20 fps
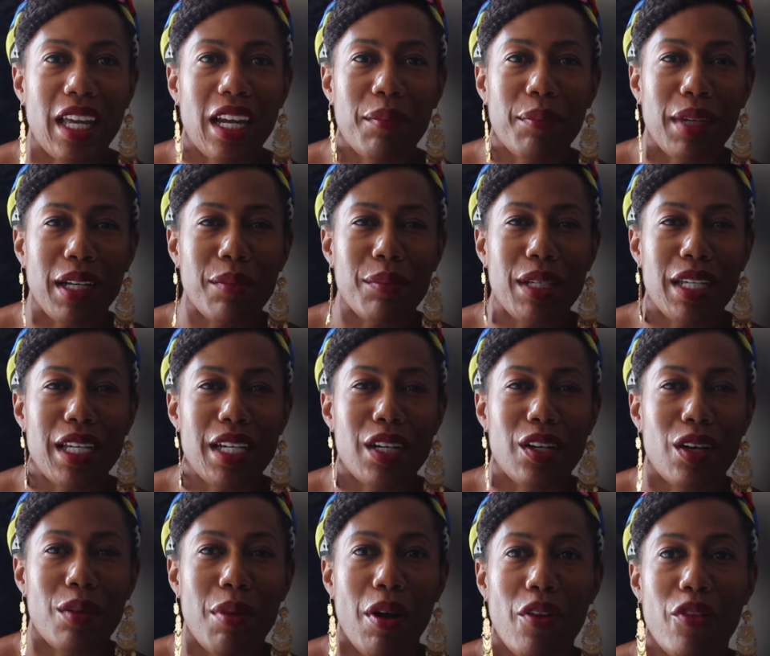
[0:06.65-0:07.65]
and I'm going to be
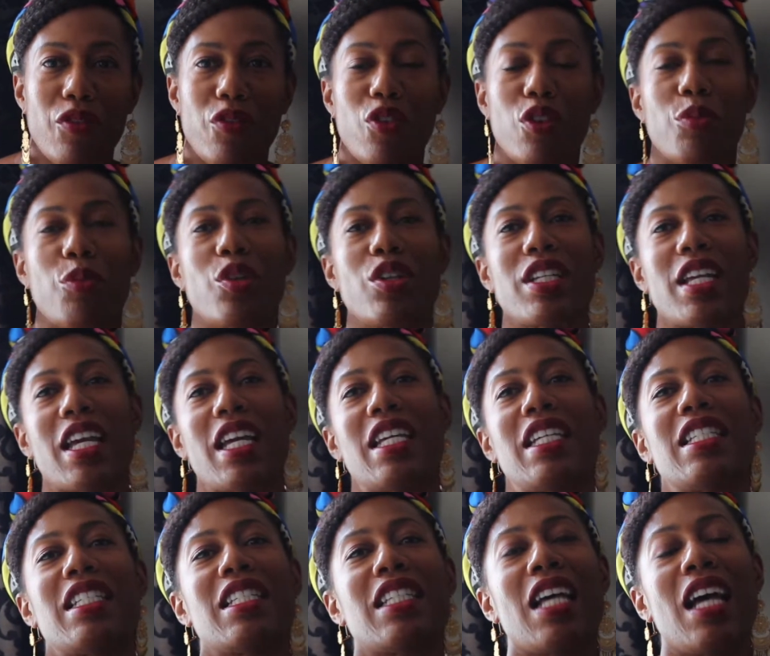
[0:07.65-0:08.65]
here about 4 more
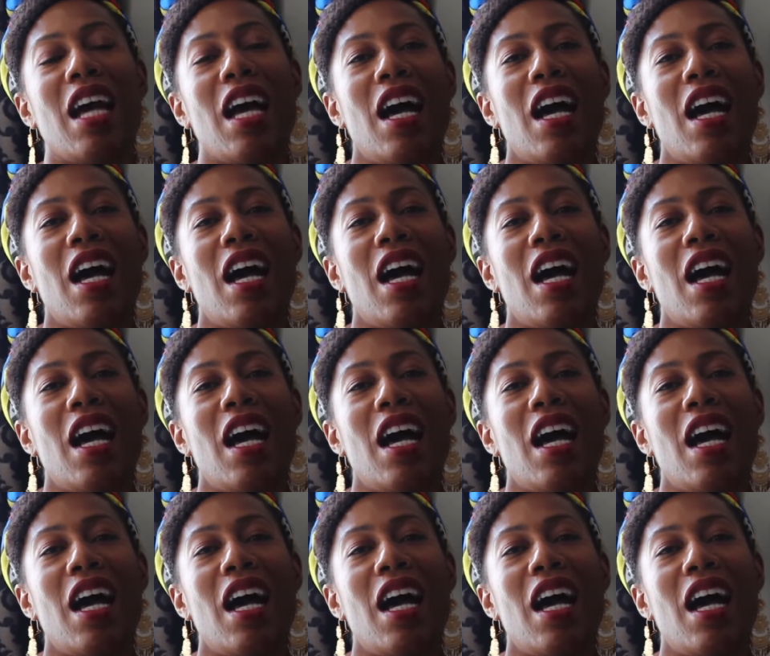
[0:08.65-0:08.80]
days.